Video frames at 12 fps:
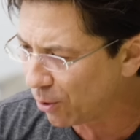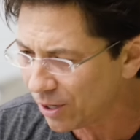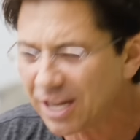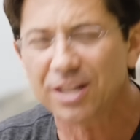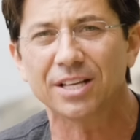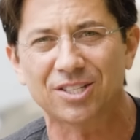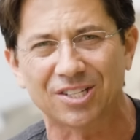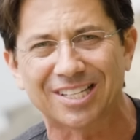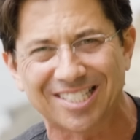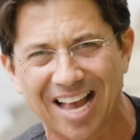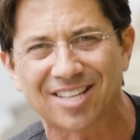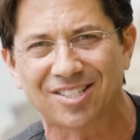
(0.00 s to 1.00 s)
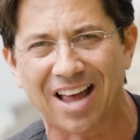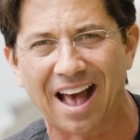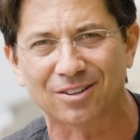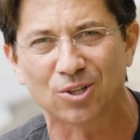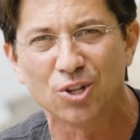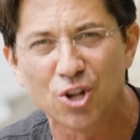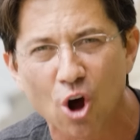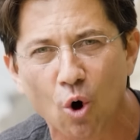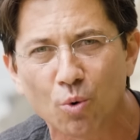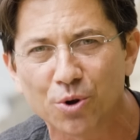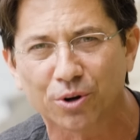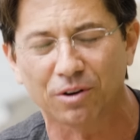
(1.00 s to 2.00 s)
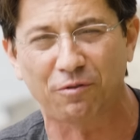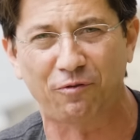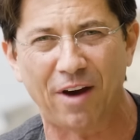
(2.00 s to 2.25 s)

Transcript: Put in the success tax and know you're gonna